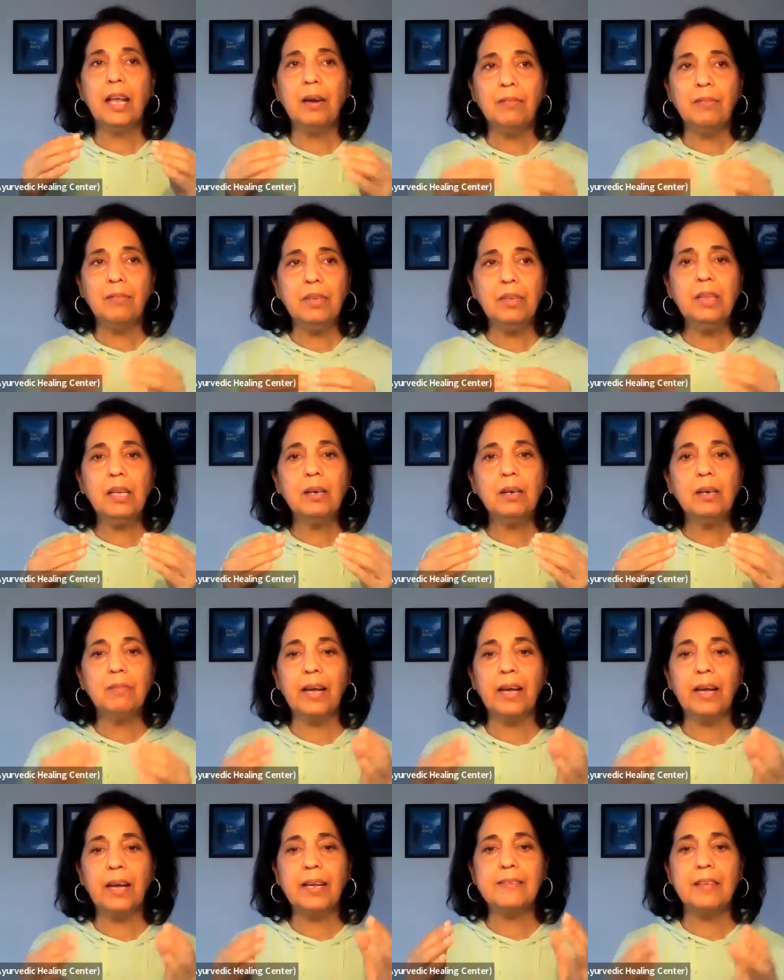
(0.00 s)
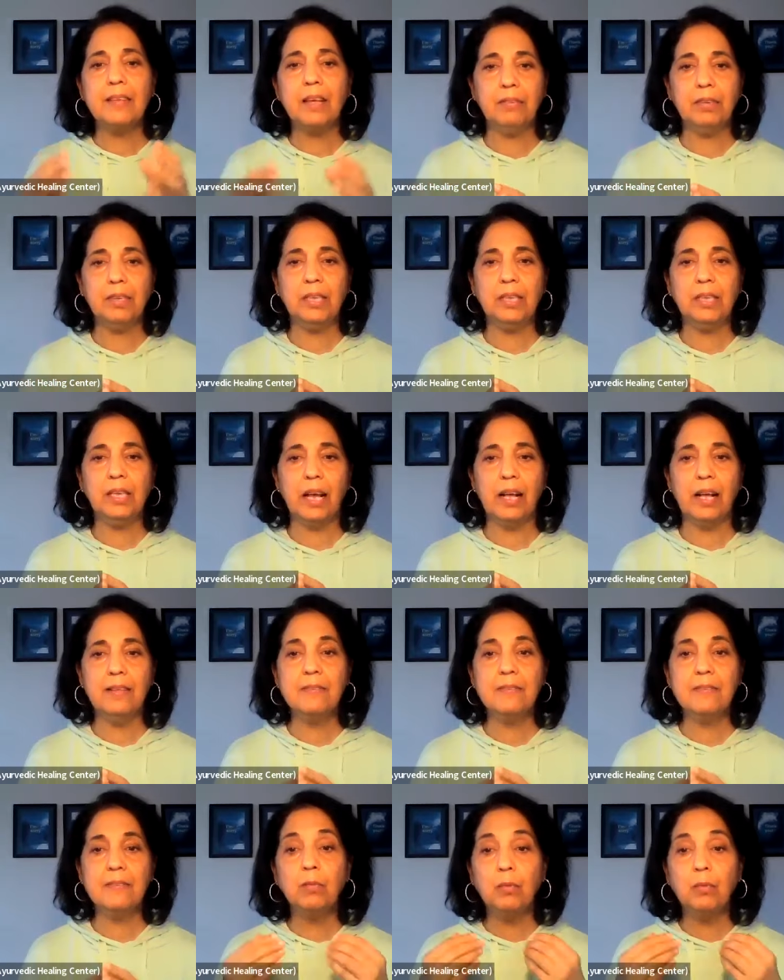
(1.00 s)
Everything affects everything
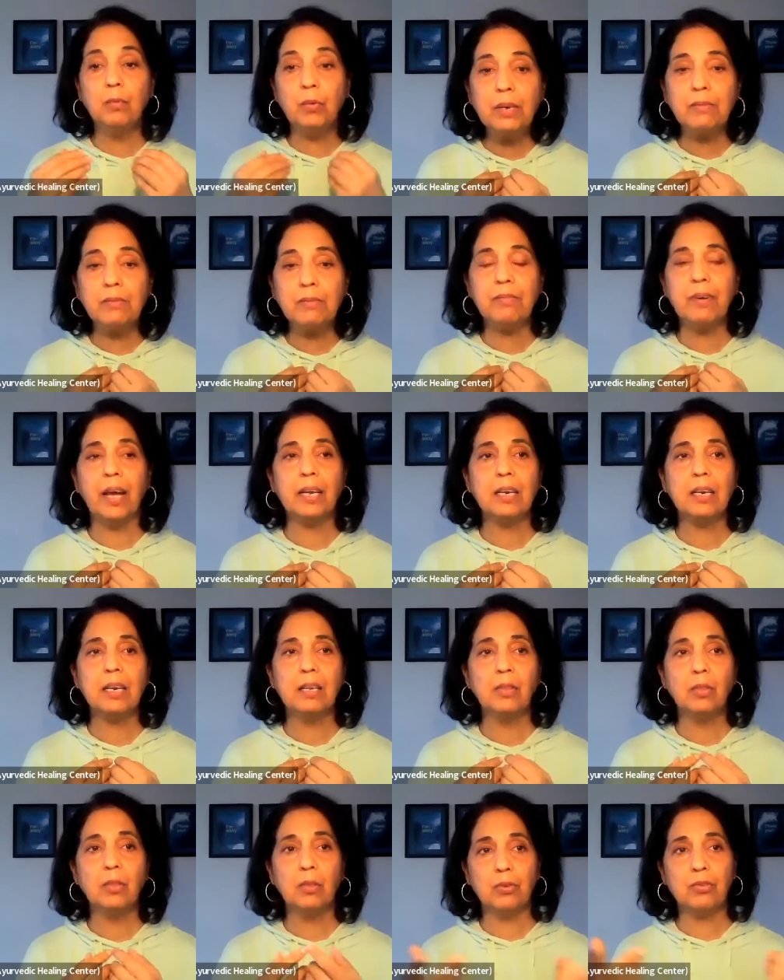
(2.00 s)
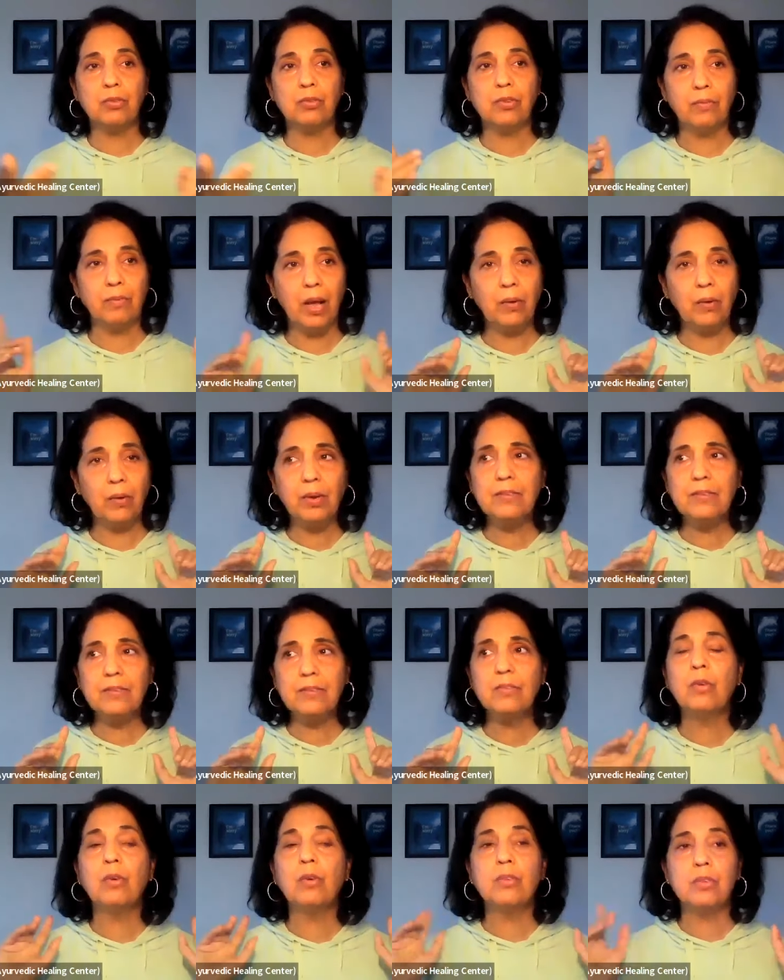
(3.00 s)
else. We affect those around
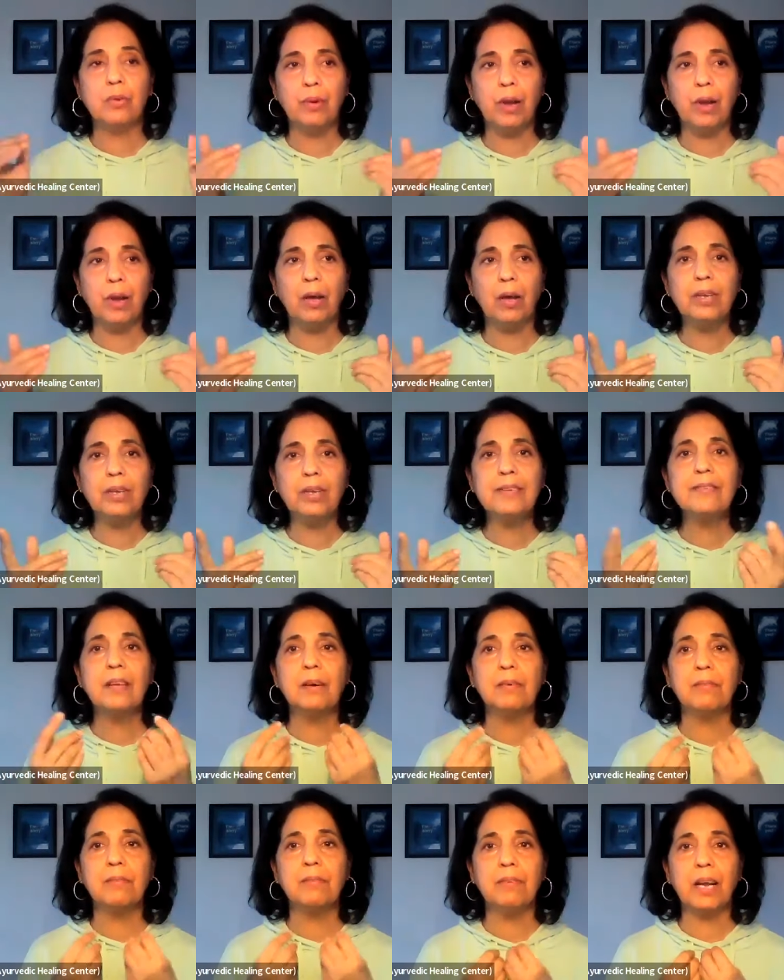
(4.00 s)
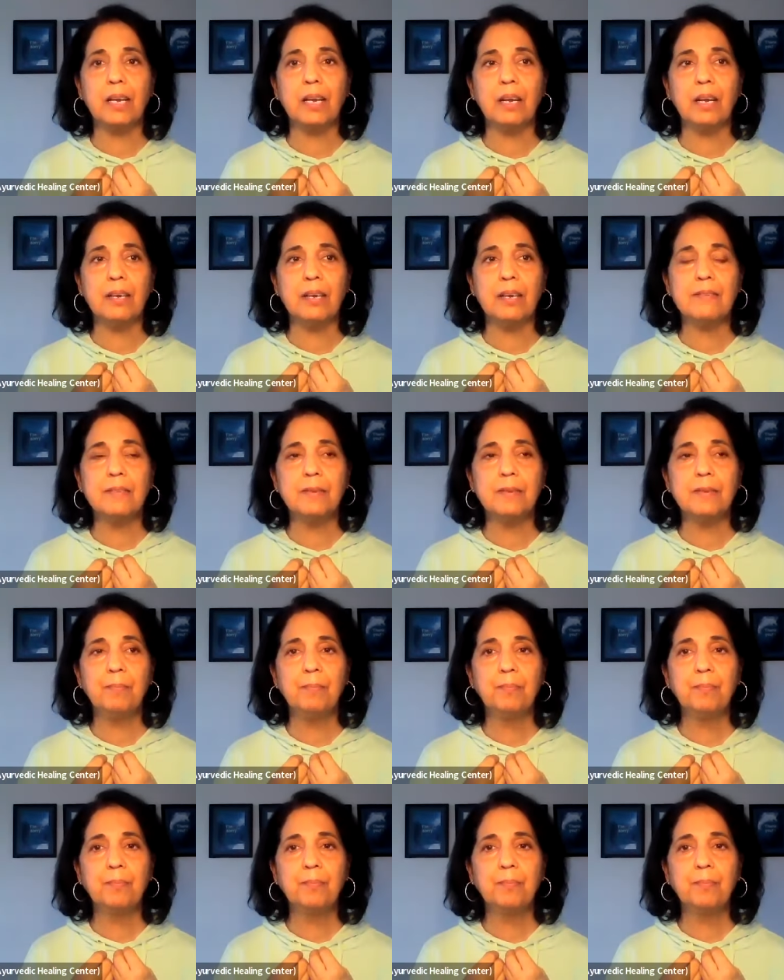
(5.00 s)
us, those around us affect us.